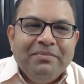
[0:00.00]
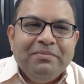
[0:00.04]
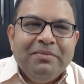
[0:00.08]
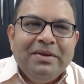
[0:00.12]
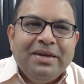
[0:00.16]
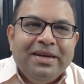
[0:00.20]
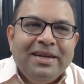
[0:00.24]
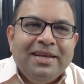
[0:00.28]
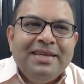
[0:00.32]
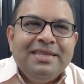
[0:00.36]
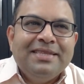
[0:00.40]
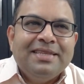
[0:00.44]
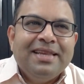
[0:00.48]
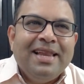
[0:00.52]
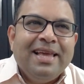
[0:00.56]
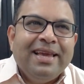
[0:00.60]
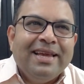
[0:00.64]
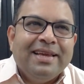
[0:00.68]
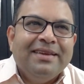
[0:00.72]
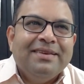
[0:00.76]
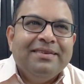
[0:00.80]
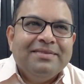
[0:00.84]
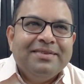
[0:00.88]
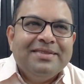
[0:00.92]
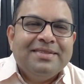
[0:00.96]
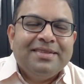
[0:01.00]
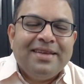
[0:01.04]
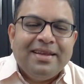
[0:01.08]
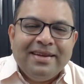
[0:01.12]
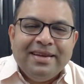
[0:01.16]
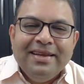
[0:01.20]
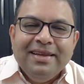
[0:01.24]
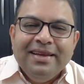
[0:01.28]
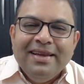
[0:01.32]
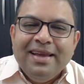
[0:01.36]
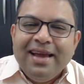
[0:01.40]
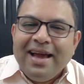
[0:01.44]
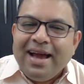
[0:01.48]
is like
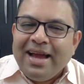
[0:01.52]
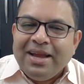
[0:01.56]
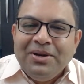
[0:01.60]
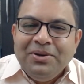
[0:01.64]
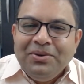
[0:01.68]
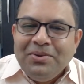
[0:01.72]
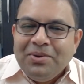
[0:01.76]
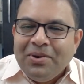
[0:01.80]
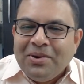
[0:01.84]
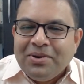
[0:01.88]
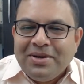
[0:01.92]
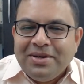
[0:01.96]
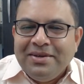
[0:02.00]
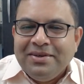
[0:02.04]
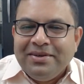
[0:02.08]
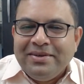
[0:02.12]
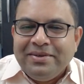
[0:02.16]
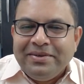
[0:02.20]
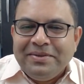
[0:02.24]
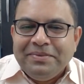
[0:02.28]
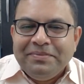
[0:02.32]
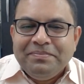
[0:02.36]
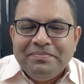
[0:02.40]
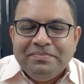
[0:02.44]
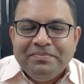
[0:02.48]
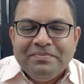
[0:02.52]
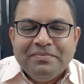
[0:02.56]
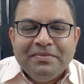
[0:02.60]
son. I do not